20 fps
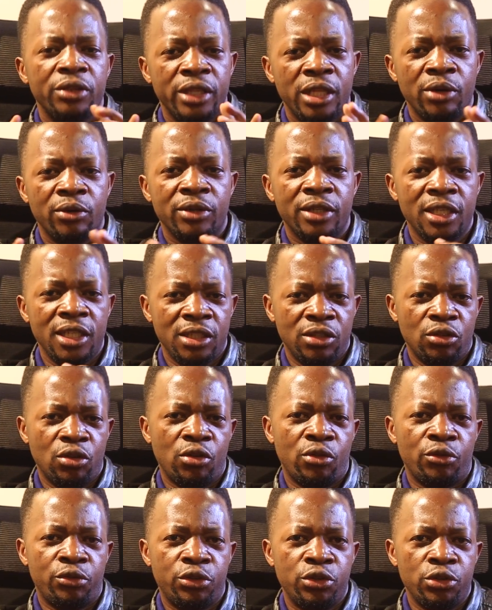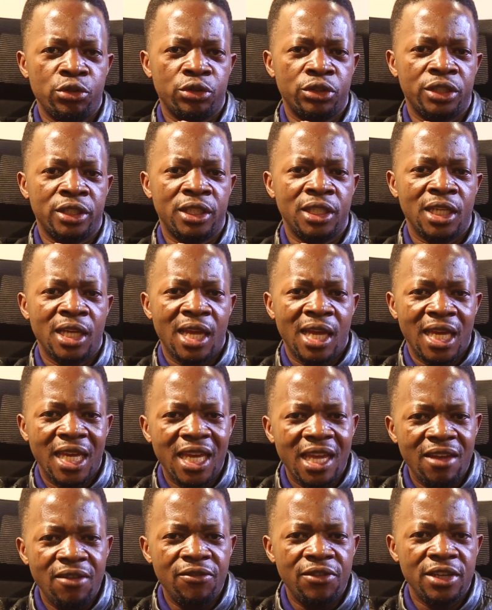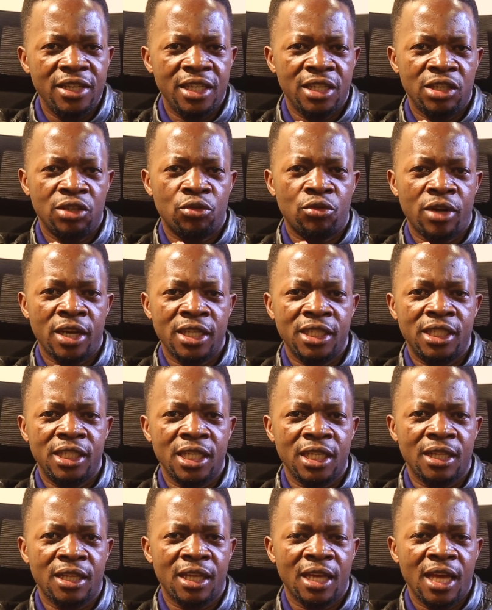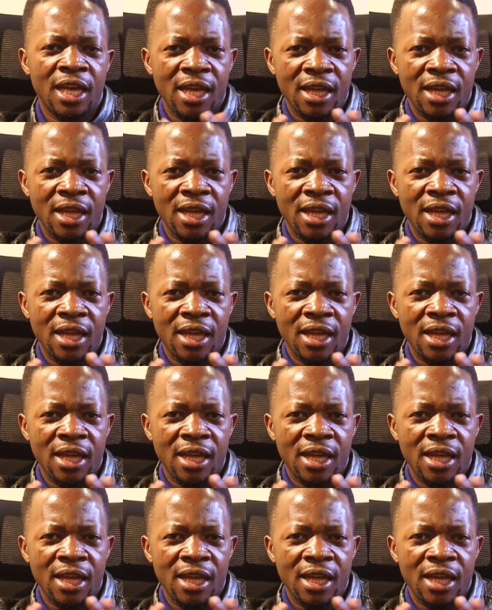They will get confused. Even in writing,